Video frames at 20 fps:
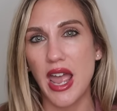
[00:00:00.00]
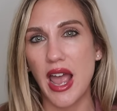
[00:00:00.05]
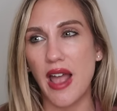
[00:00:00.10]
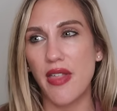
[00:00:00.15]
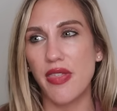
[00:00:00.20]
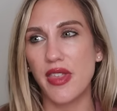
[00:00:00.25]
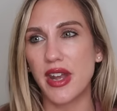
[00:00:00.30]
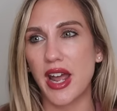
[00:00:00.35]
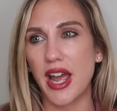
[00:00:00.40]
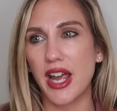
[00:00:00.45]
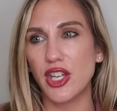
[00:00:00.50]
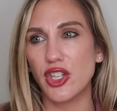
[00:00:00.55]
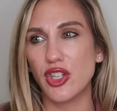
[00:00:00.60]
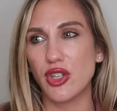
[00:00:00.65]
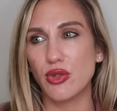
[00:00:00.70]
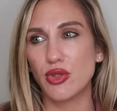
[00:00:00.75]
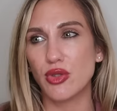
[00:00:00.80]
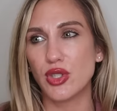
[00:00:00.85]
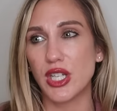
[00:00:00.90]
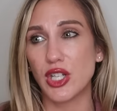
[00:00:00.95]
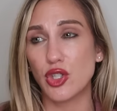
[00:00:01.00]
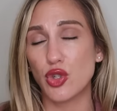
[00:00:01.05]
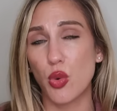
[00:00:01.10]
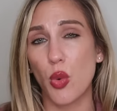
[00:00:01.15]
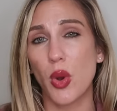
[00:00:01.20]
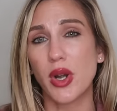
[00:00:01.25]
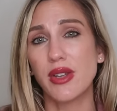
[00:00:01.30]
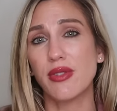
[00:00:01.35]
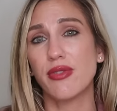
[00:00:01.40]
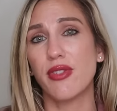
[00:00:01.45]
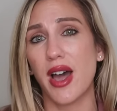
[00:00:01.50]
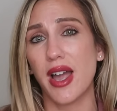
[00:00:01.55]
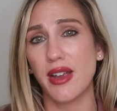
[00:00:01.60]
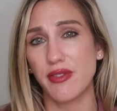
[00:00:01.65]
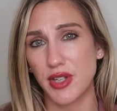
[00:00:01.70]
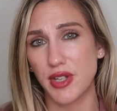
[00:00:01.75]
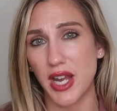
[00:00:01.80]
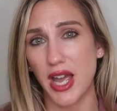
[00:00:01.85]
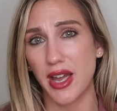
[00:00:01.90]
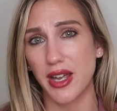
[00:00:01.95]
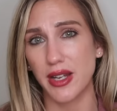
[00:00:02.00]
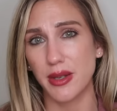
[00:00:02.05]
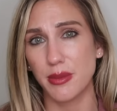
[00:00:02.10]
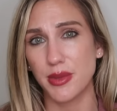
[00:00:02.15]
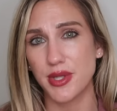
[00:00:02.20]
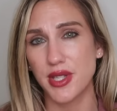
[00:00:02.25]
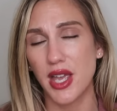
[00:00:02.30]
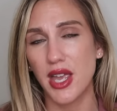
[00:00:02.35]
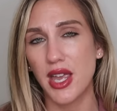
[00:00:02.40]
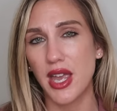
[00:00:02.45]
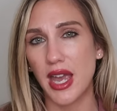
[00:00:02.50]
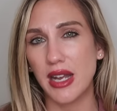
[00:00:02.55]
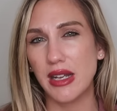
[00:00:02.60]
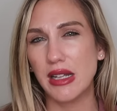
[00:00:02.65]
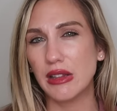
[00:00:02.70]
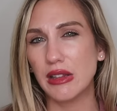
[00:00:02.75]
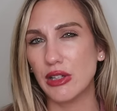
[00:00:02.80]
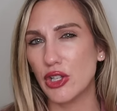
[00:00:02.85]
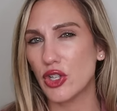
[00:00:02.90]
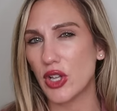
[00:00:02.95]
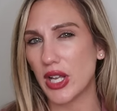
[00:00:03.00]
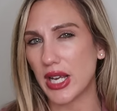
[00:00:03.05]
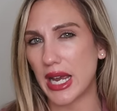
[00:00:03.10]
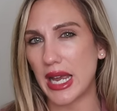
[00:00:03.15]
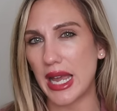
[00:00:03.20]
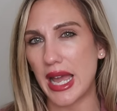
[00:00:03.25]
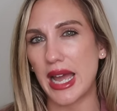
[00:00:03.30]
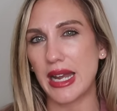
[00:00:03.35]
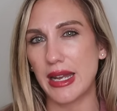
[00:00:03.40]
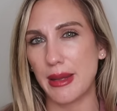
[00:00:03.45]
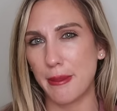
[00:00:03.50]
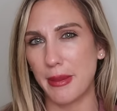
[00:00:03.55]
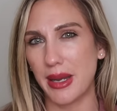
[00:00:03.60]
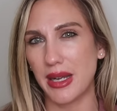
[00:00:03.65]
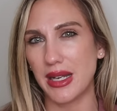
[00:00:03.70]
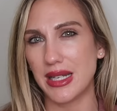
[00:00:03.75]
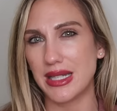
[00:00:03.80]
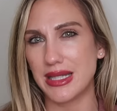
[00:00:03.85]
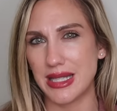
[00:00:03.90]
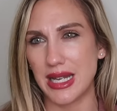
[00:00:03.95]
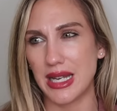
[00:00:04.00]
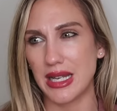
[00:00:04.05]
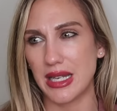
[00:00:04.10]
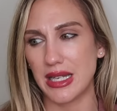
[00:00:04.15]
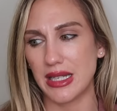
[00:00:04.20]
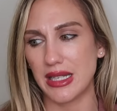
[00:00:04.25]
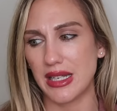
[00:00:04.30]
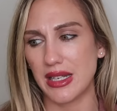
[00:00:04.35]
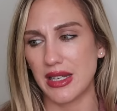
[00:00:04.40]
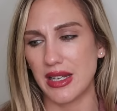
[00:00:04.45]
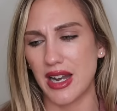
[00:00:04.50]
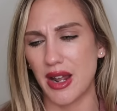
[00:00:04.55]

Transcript: And then I used it 25 times and it looked like I hadn't made a dent in it.